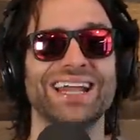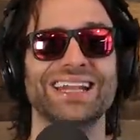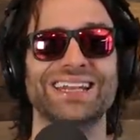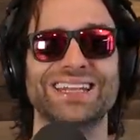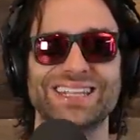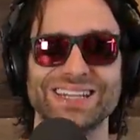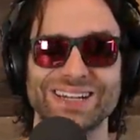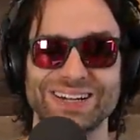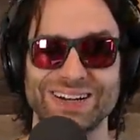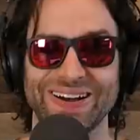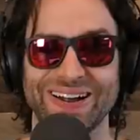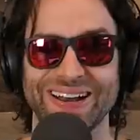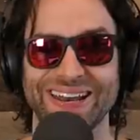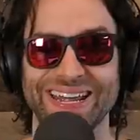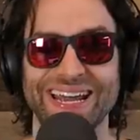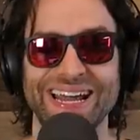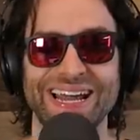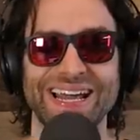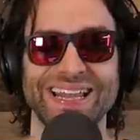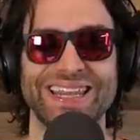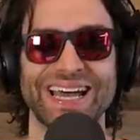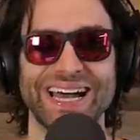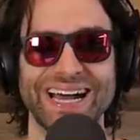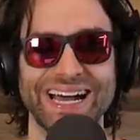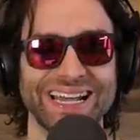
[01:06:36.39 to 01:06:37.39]
Dude,
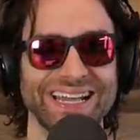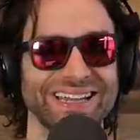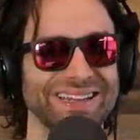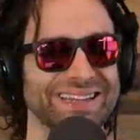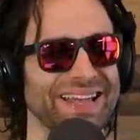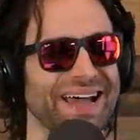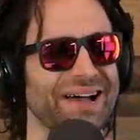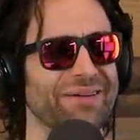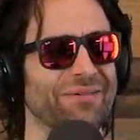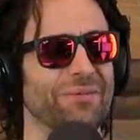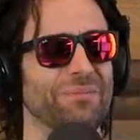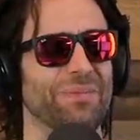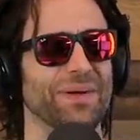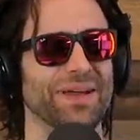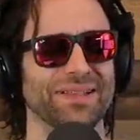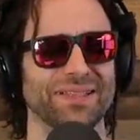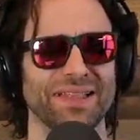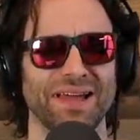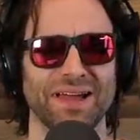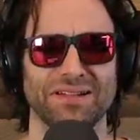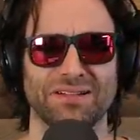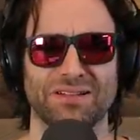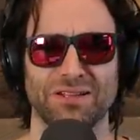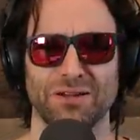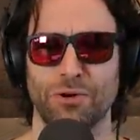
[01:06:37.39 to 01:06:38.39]
that would be
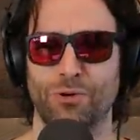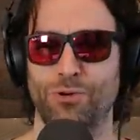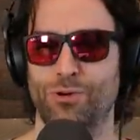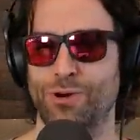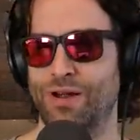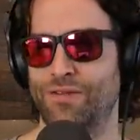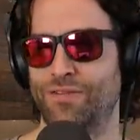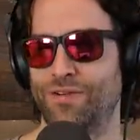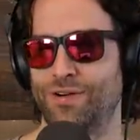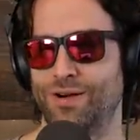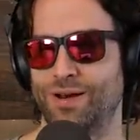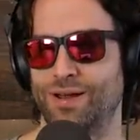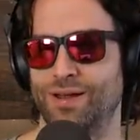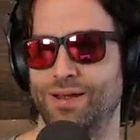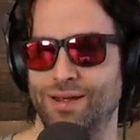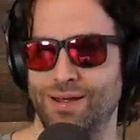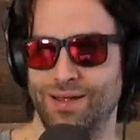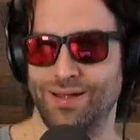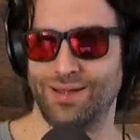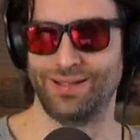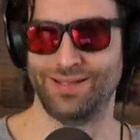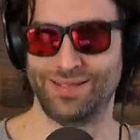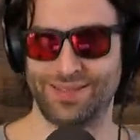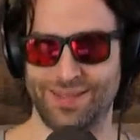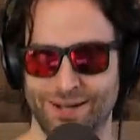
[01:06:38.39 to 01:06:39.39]
like, whoever,
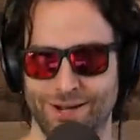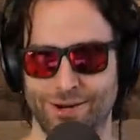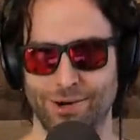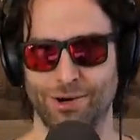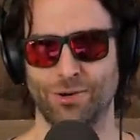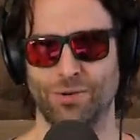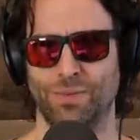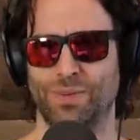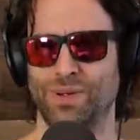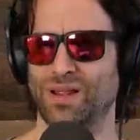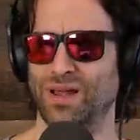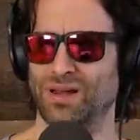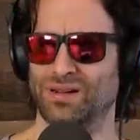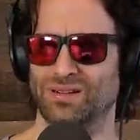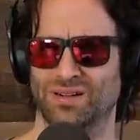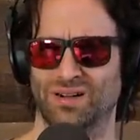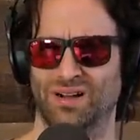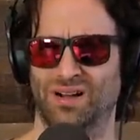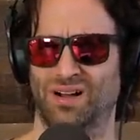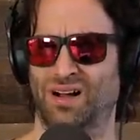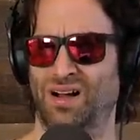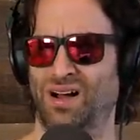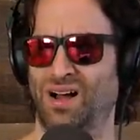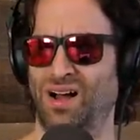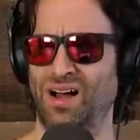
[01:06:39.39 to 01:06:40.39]
the girl would be like,
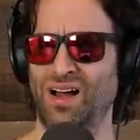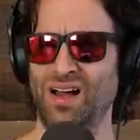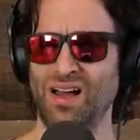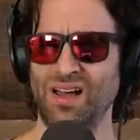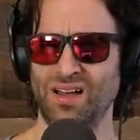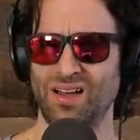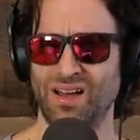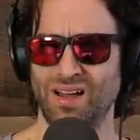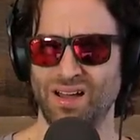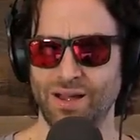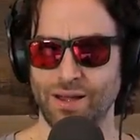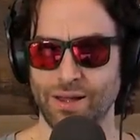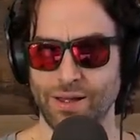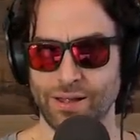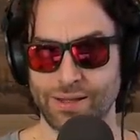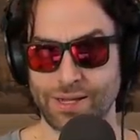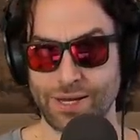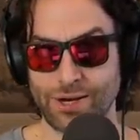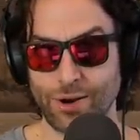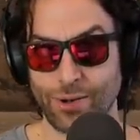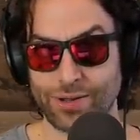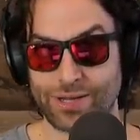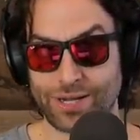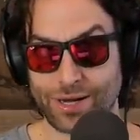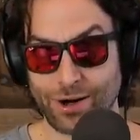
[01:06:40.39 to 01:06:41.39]
huh?
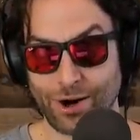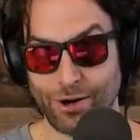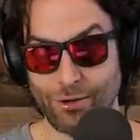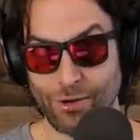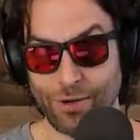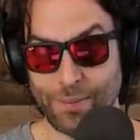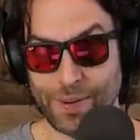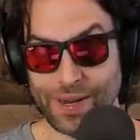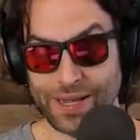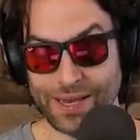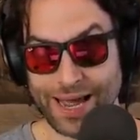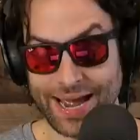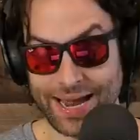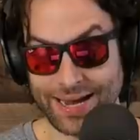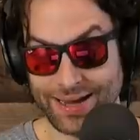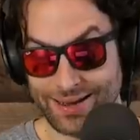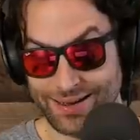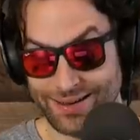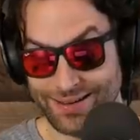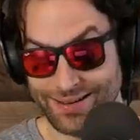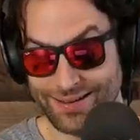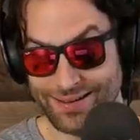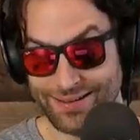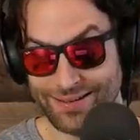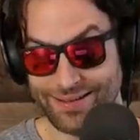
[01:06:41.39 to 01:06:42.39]
You know what the girl would be like?
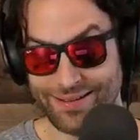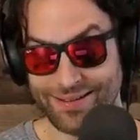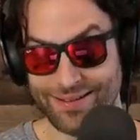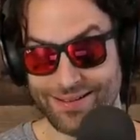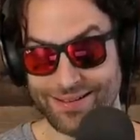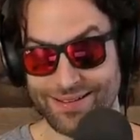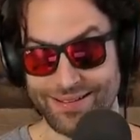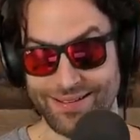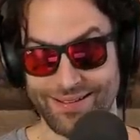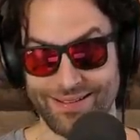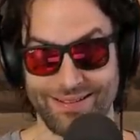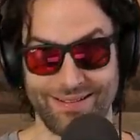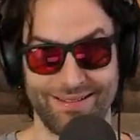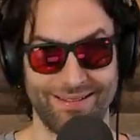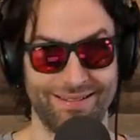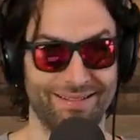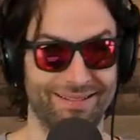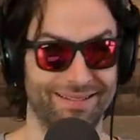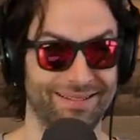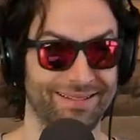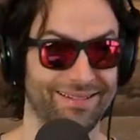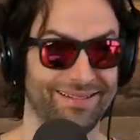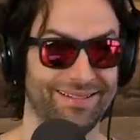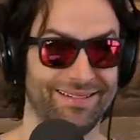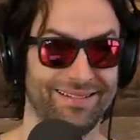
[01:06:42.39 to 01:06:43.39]
You need to move
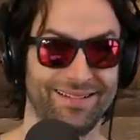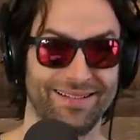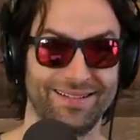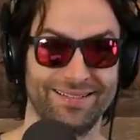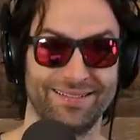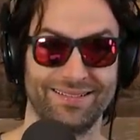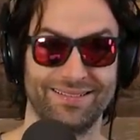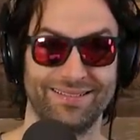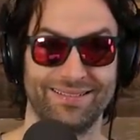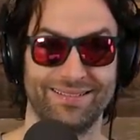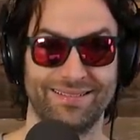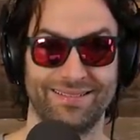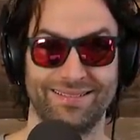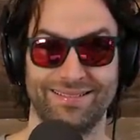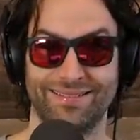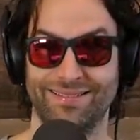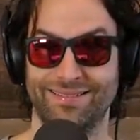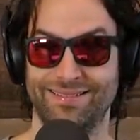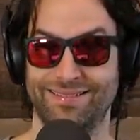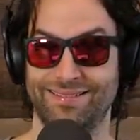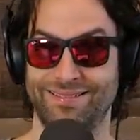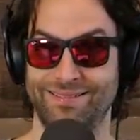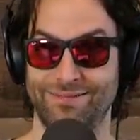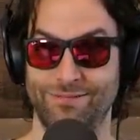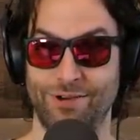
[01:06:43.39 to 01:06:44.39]
Lonzo. That ain't
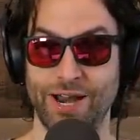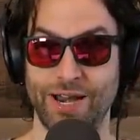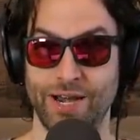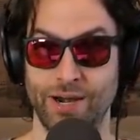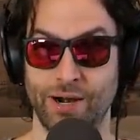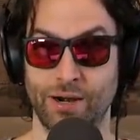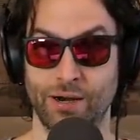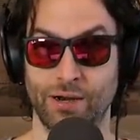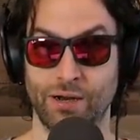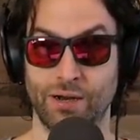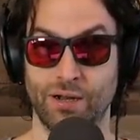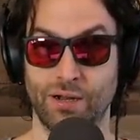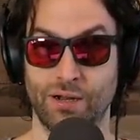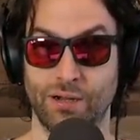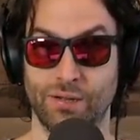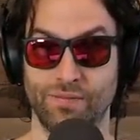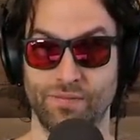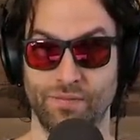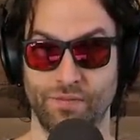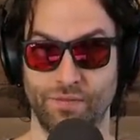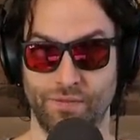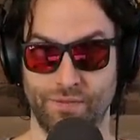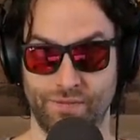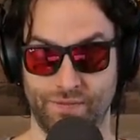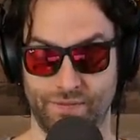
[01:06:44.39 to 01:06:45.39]
no problem. Right here.
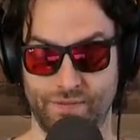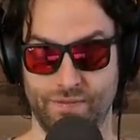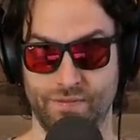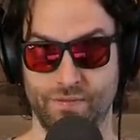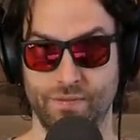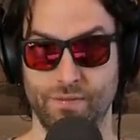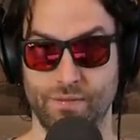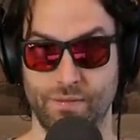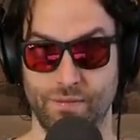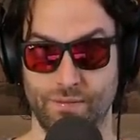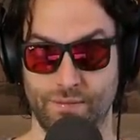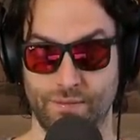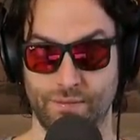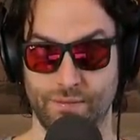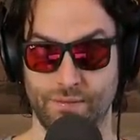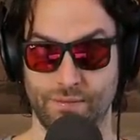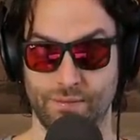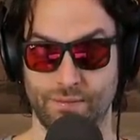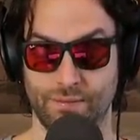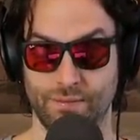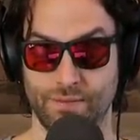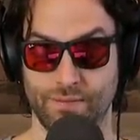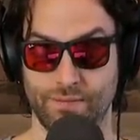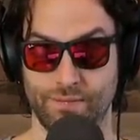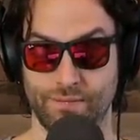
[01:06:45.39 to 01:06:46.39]
That ain't no
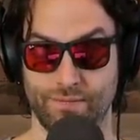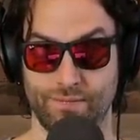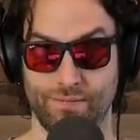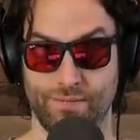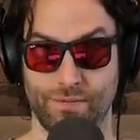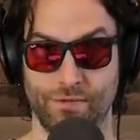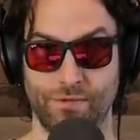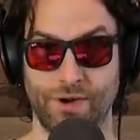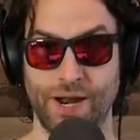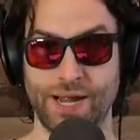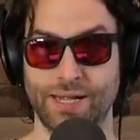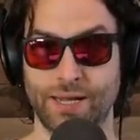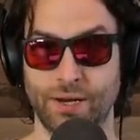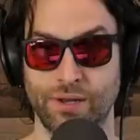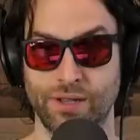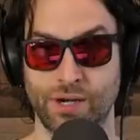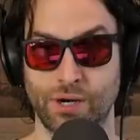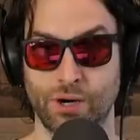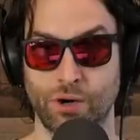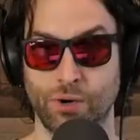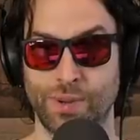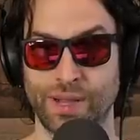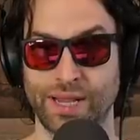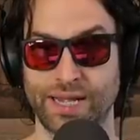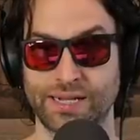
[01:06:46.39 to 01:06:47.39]
problem. Right there, the
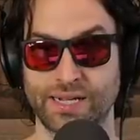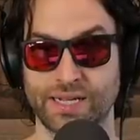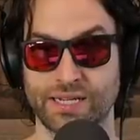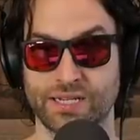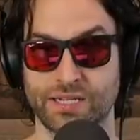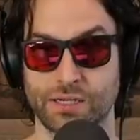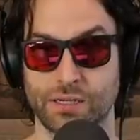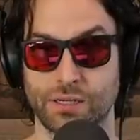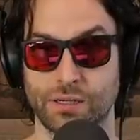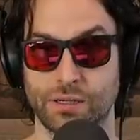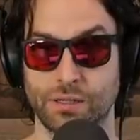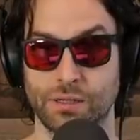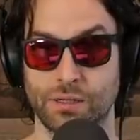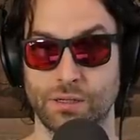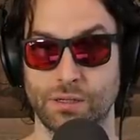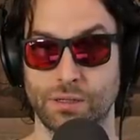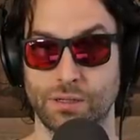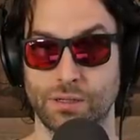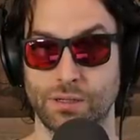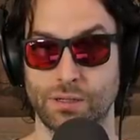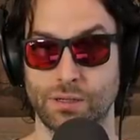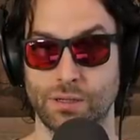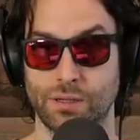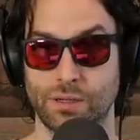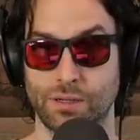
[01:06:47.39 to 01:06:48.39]
girl would be like this.
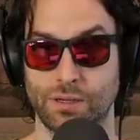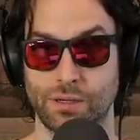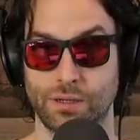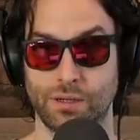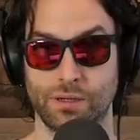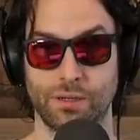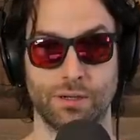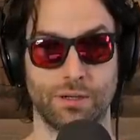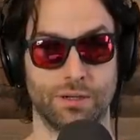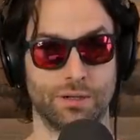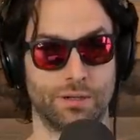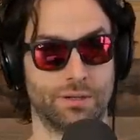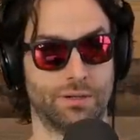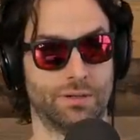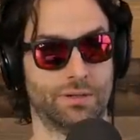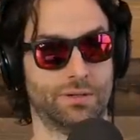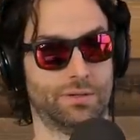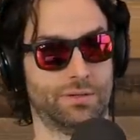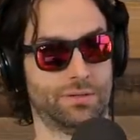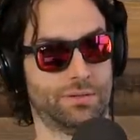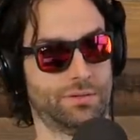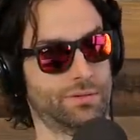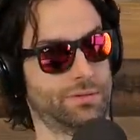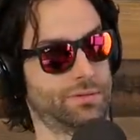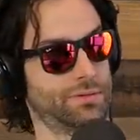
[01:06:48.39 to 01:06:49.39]
That ain't no
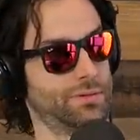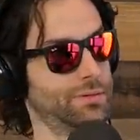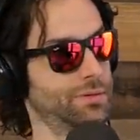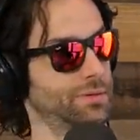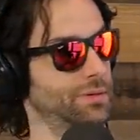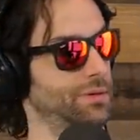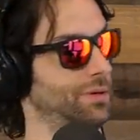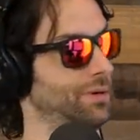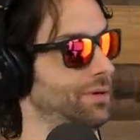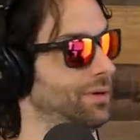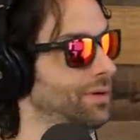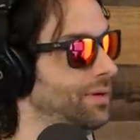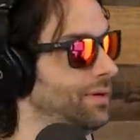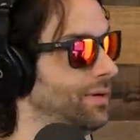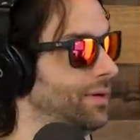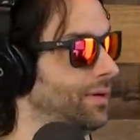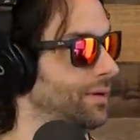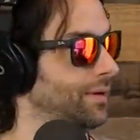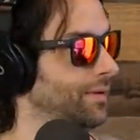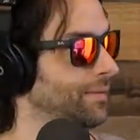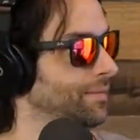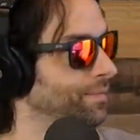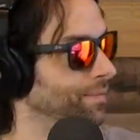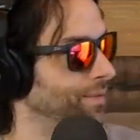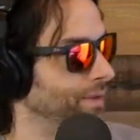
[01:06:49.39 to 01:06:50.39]
problem.
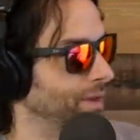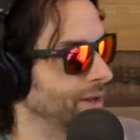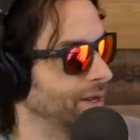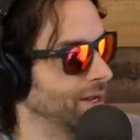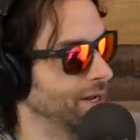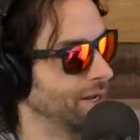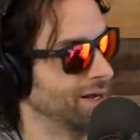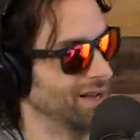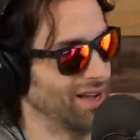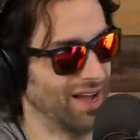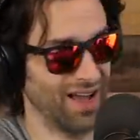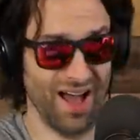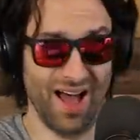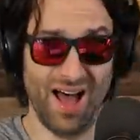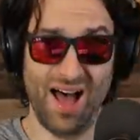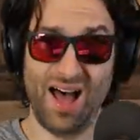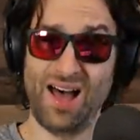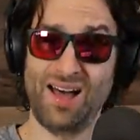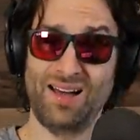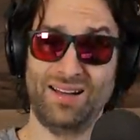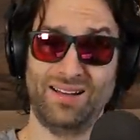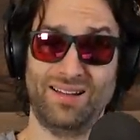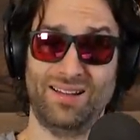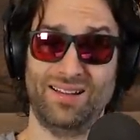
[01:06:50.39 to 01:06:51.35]
Huh?